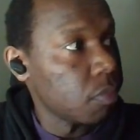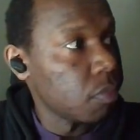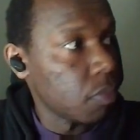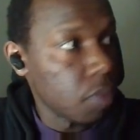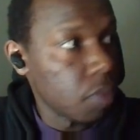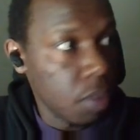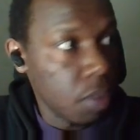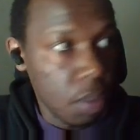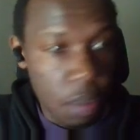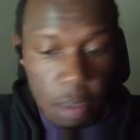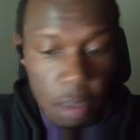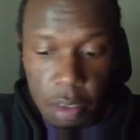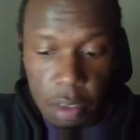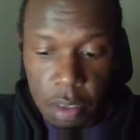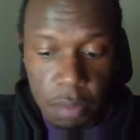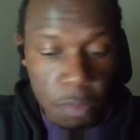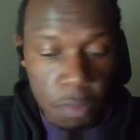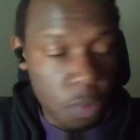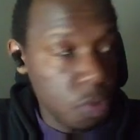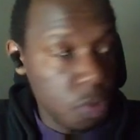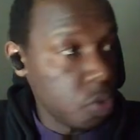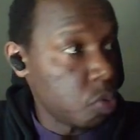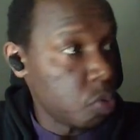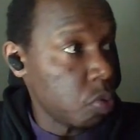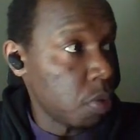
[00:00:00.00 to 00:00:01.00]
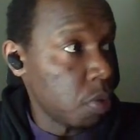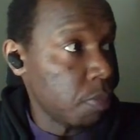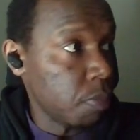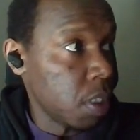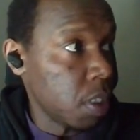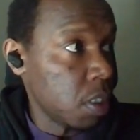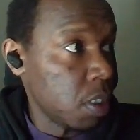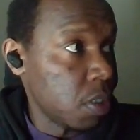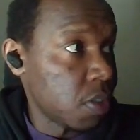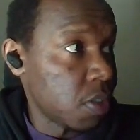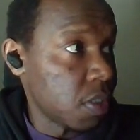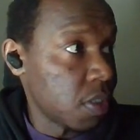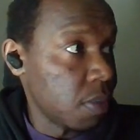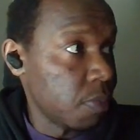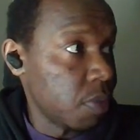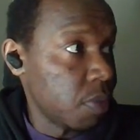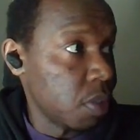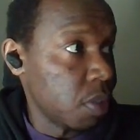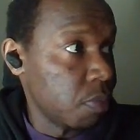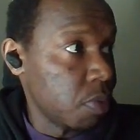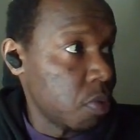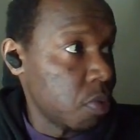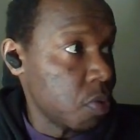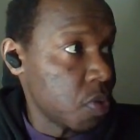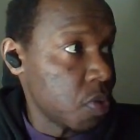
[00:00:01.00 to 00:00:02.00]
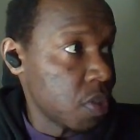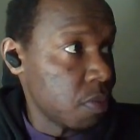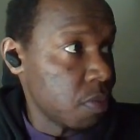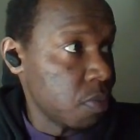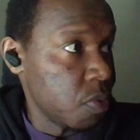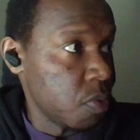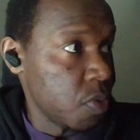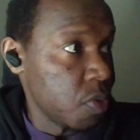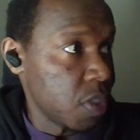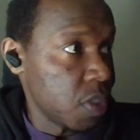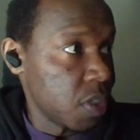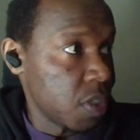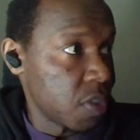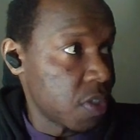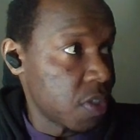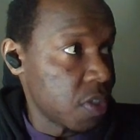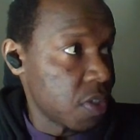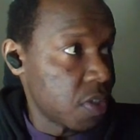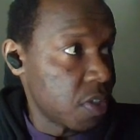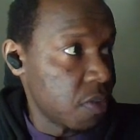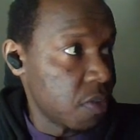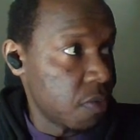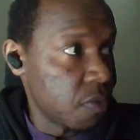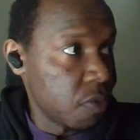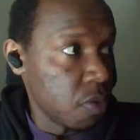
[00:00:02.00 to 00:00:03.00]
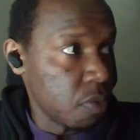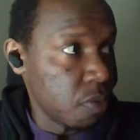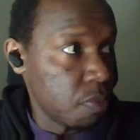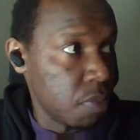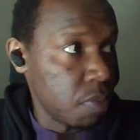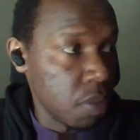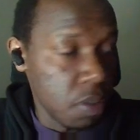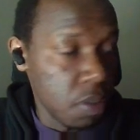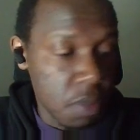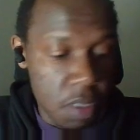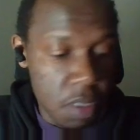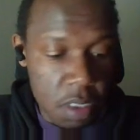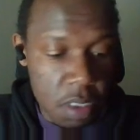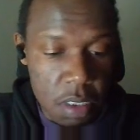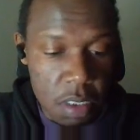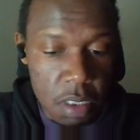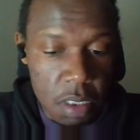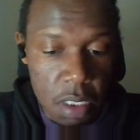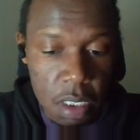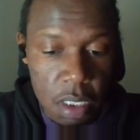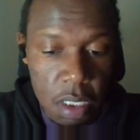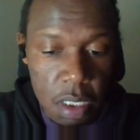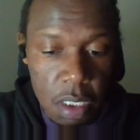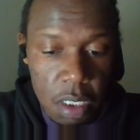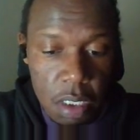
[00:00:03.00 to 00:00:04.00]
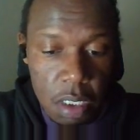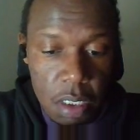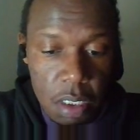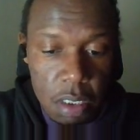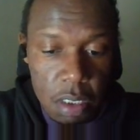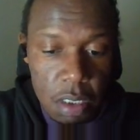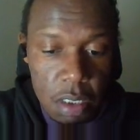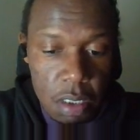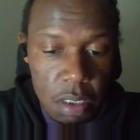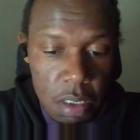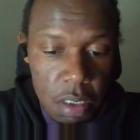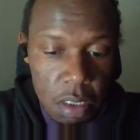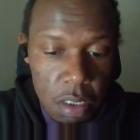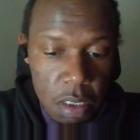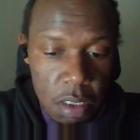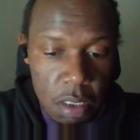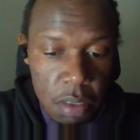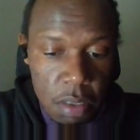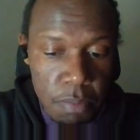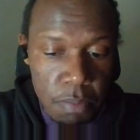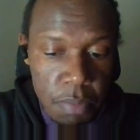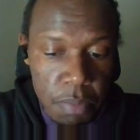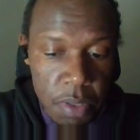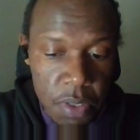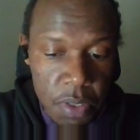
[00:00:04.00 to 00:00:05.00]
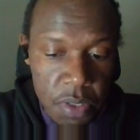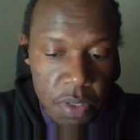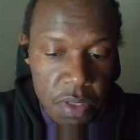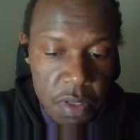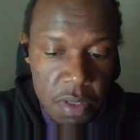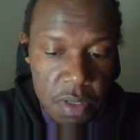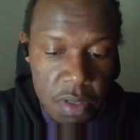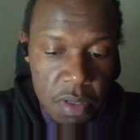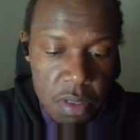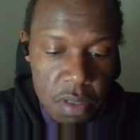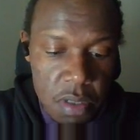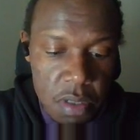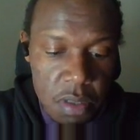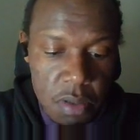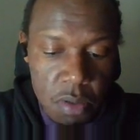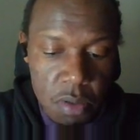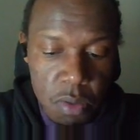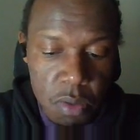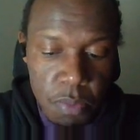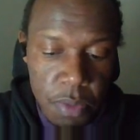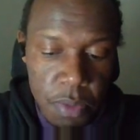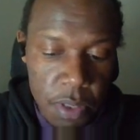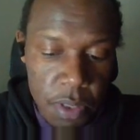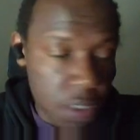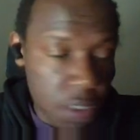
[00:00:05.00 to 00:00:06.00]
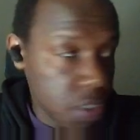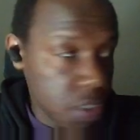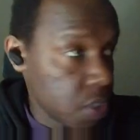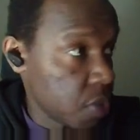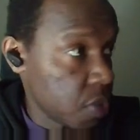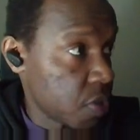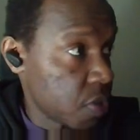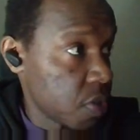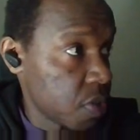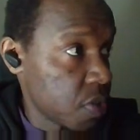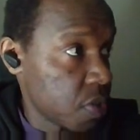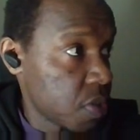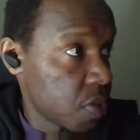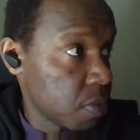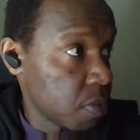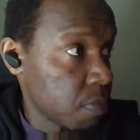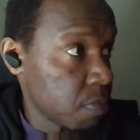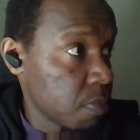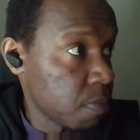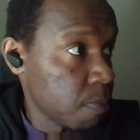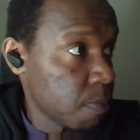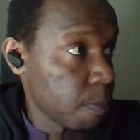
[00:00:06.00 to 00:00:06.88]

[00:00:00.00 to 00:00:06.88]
And then I'm going to amend something because I'm using a 64-bit based operating system.